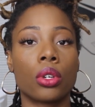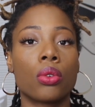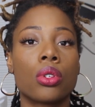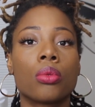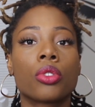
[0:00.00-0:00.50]

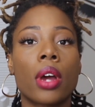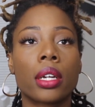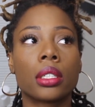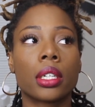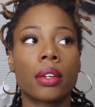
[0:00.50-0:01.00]
YouTube
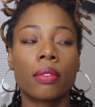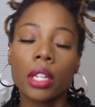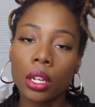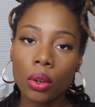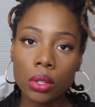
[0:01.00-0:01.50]
trying to look at
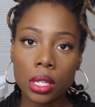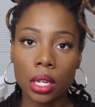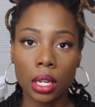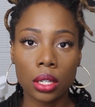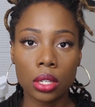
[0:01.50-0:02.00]
videos to
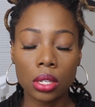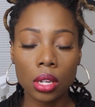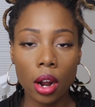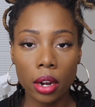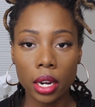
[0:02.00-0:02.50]
get
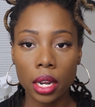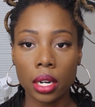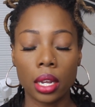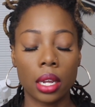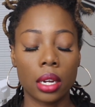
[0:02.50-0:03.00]
started
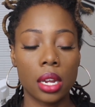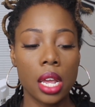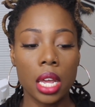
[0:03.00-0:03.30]
and